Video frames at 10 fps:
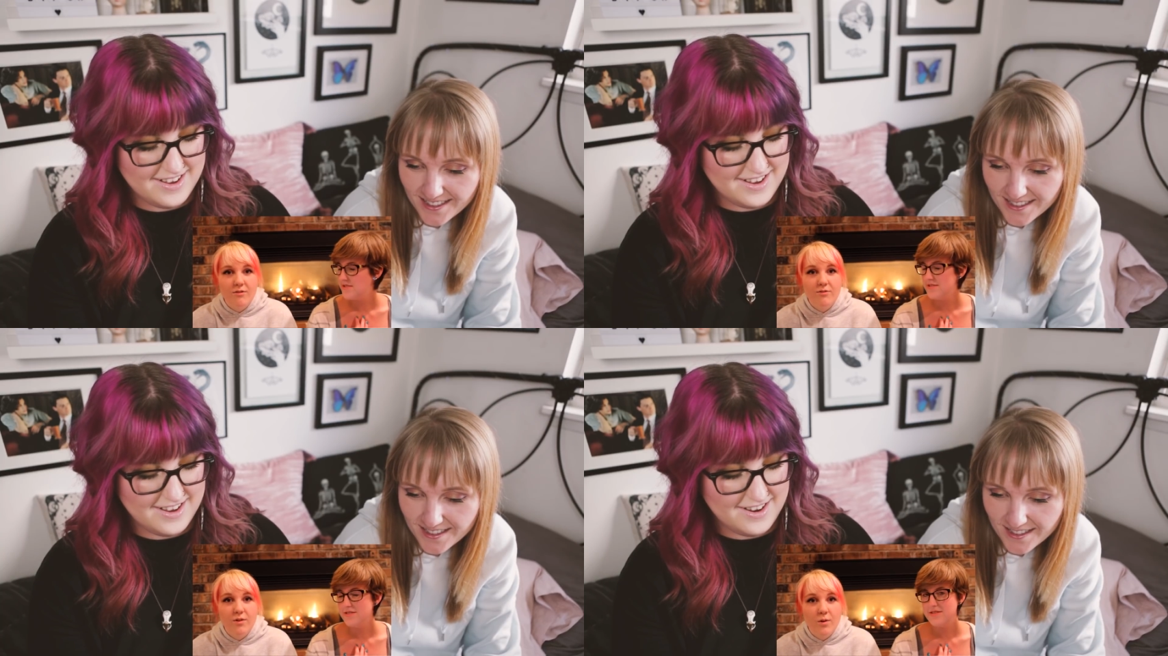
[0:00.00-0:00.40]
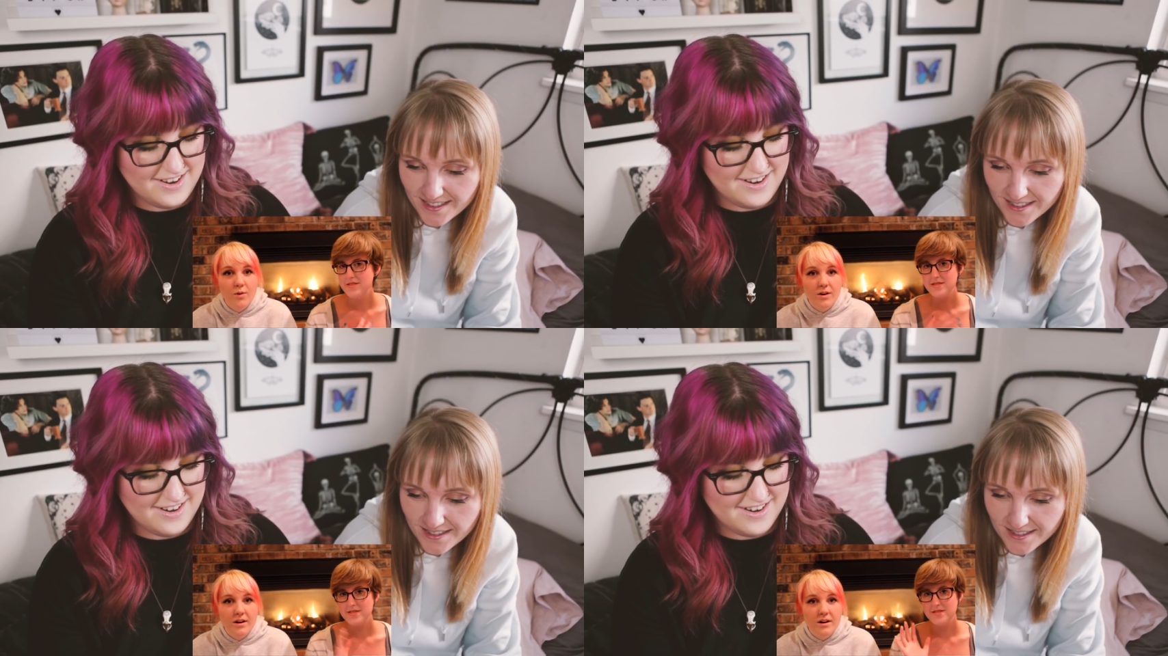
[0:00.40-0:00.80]

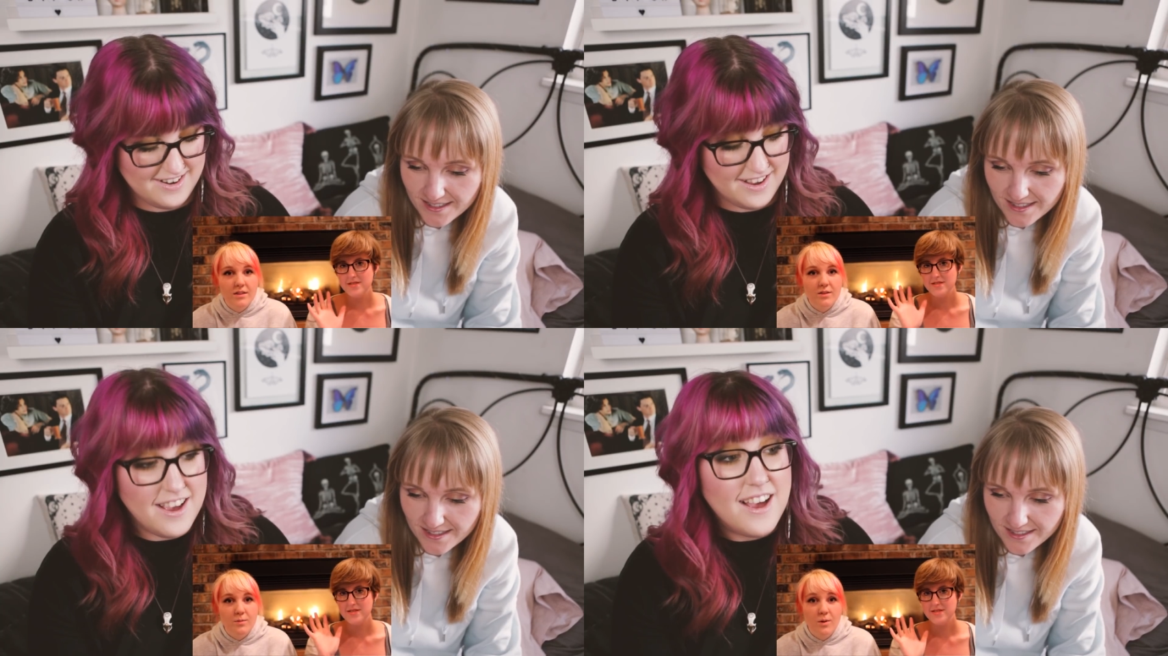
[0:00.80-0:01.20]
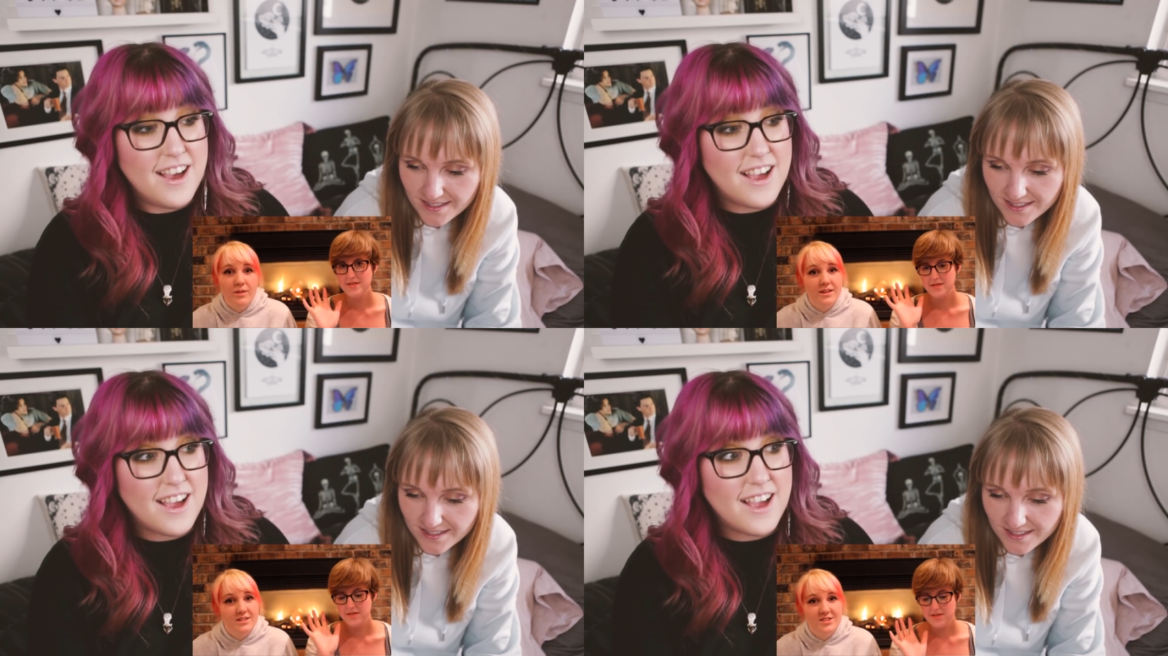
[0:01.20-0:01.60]
Speaker 1: for the
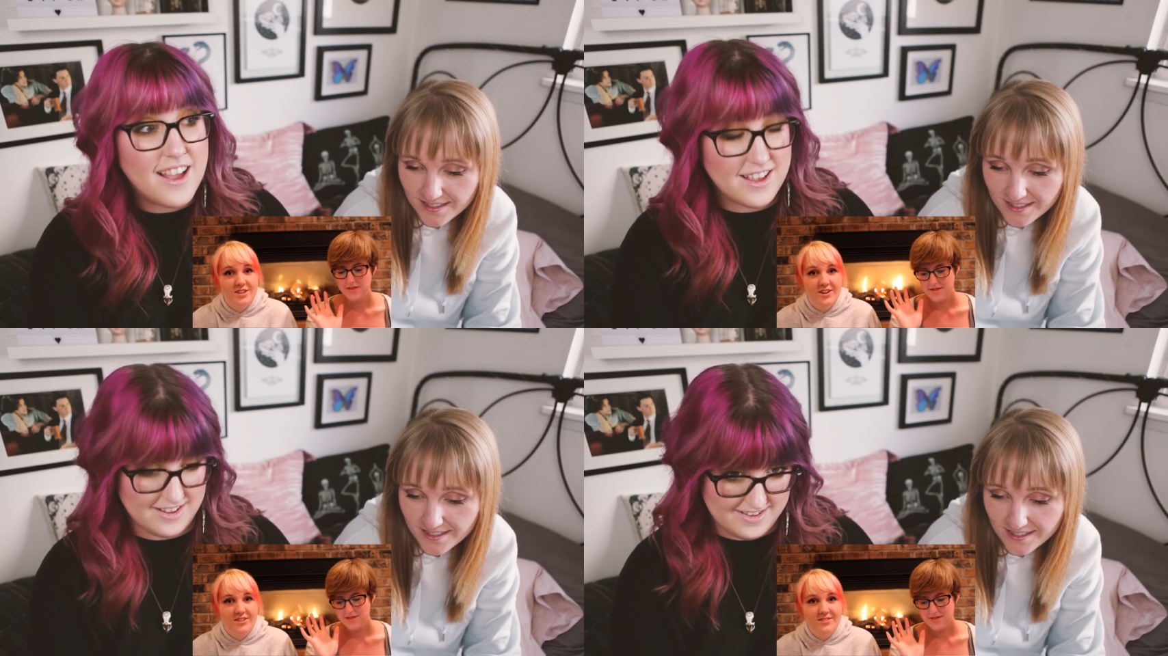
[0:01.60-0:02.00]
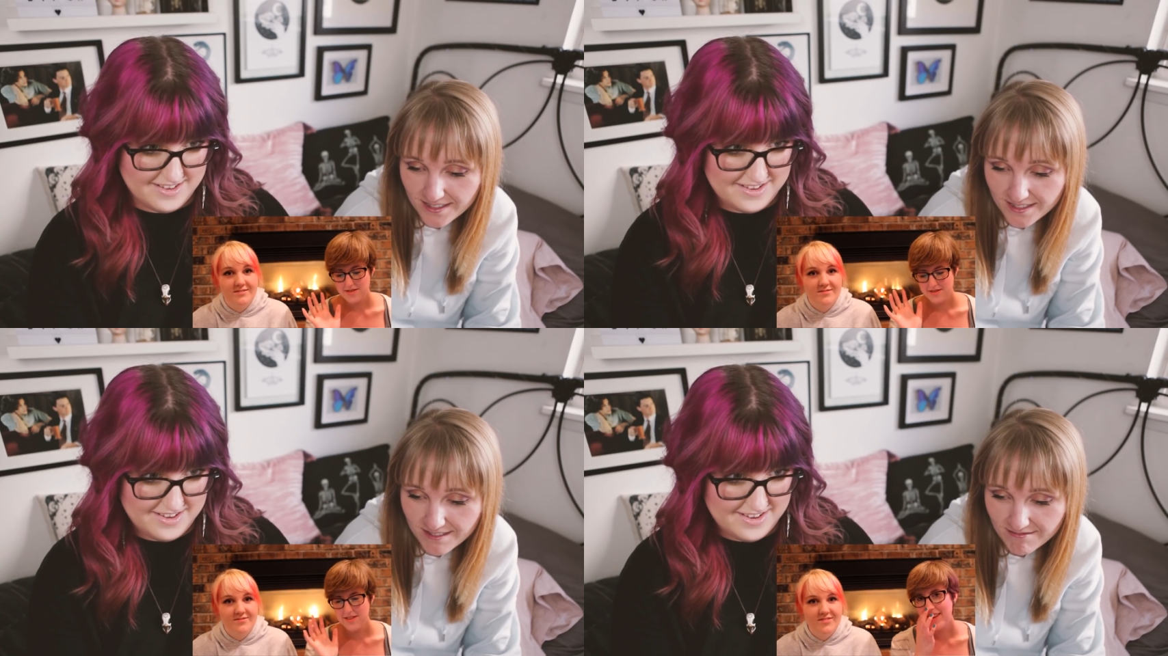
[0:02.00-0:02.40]
Rolling Stone.
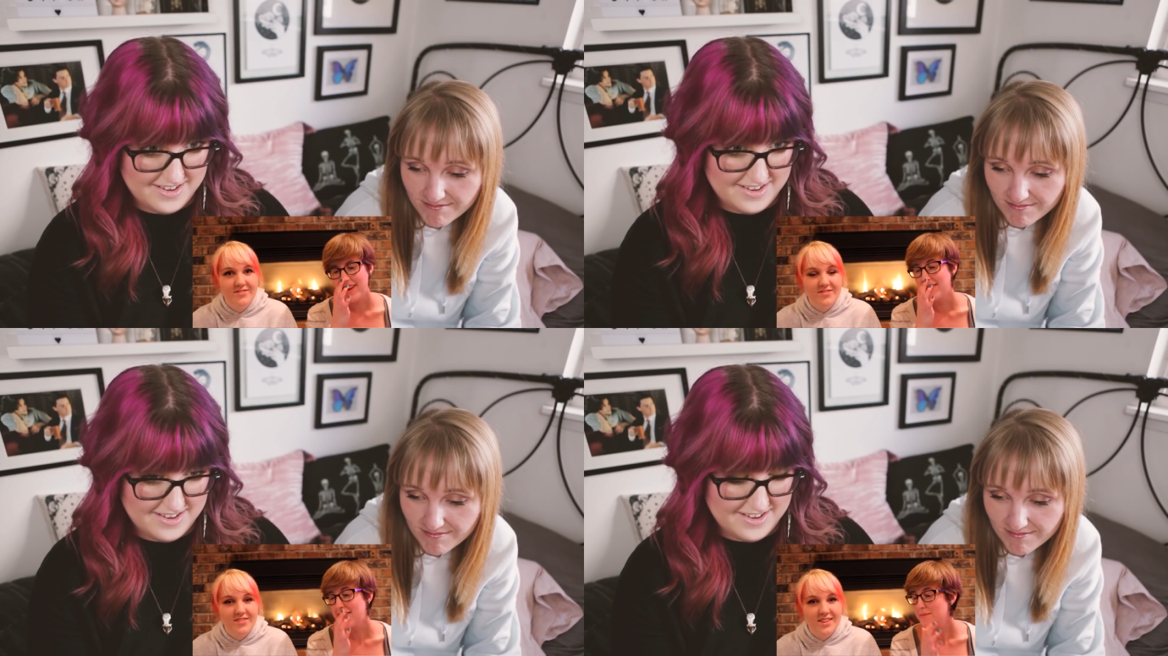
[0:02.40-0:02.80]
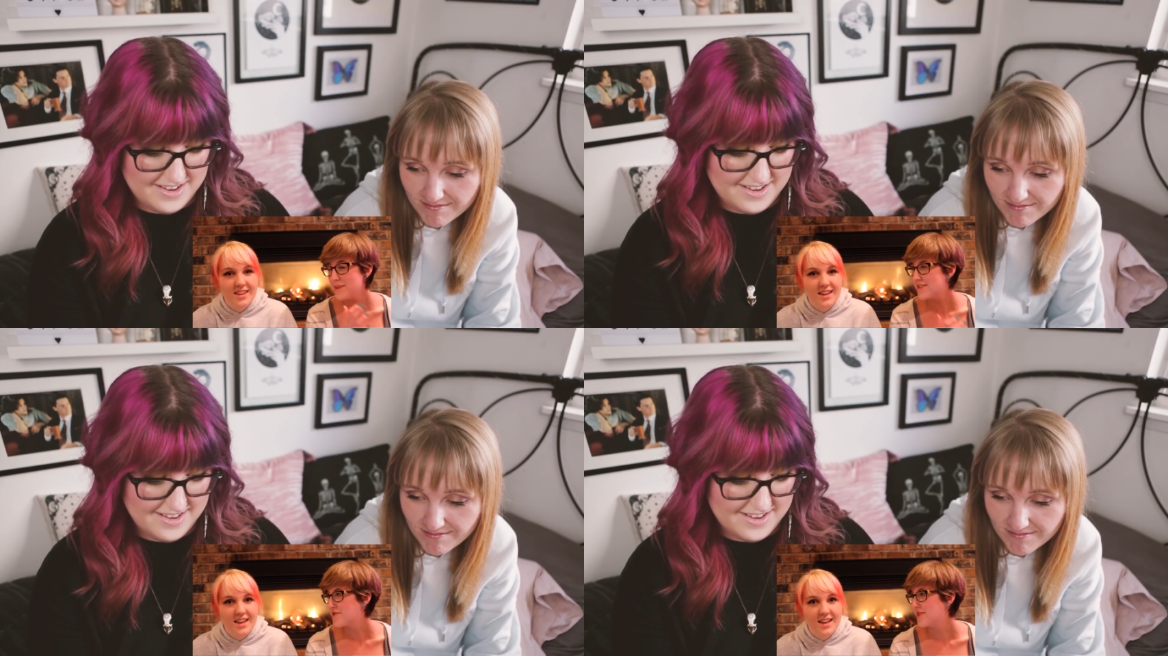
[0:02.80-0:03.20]
Speaker 2: And
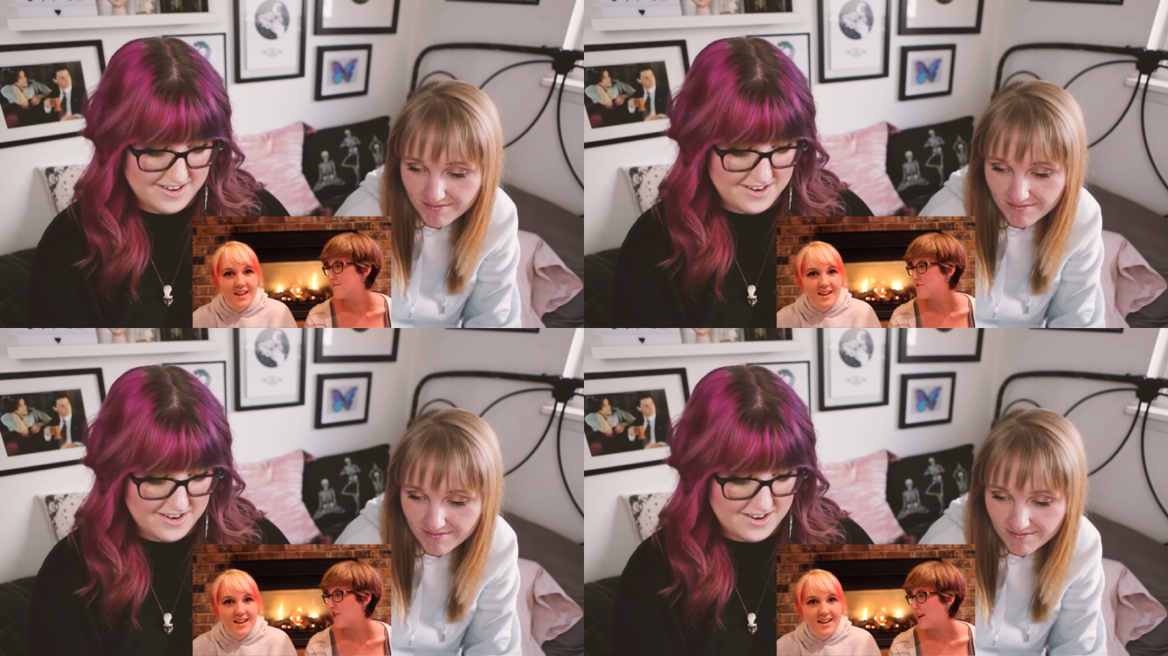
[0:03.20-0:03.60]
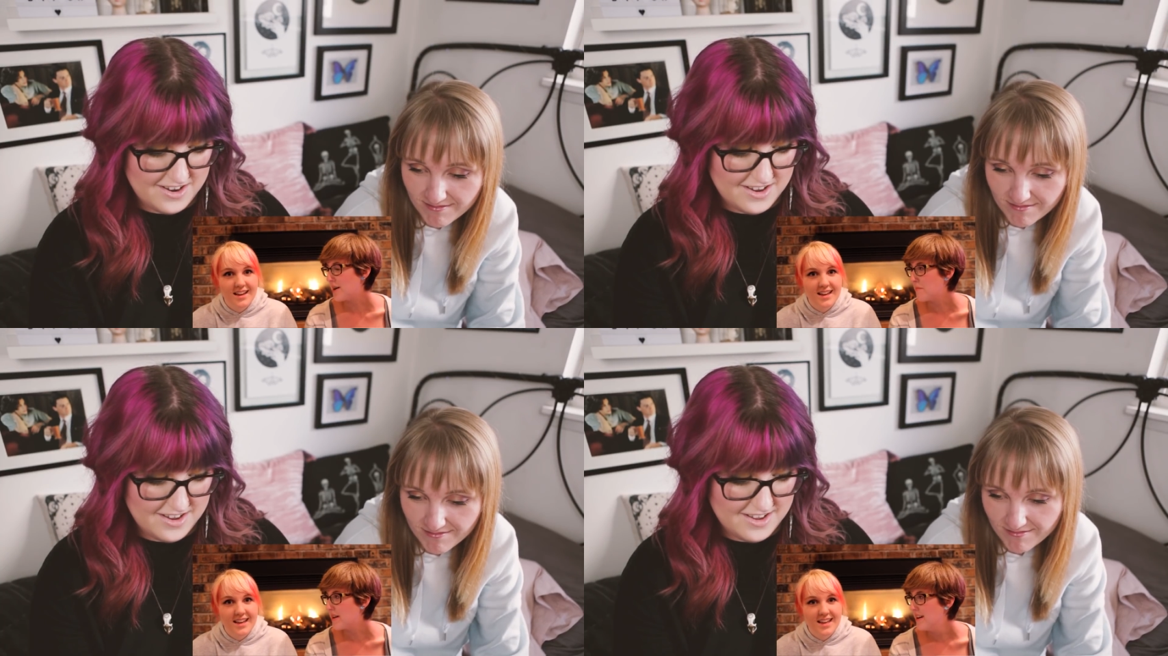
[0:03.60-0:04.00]
Libby's dream
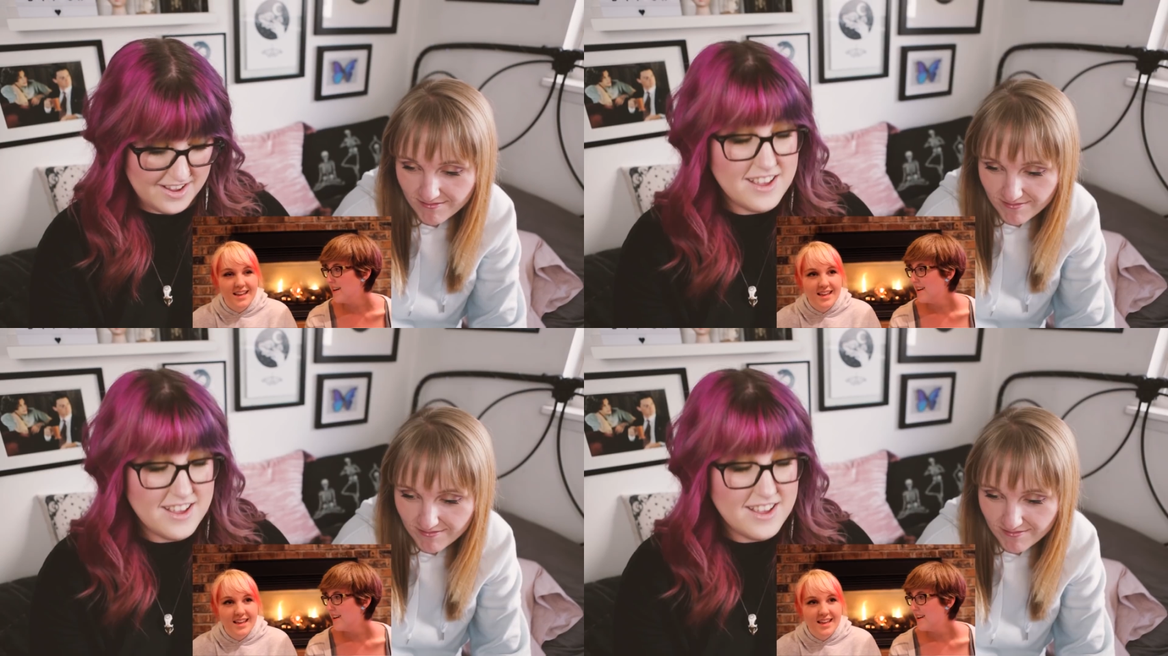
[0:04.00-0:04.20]
job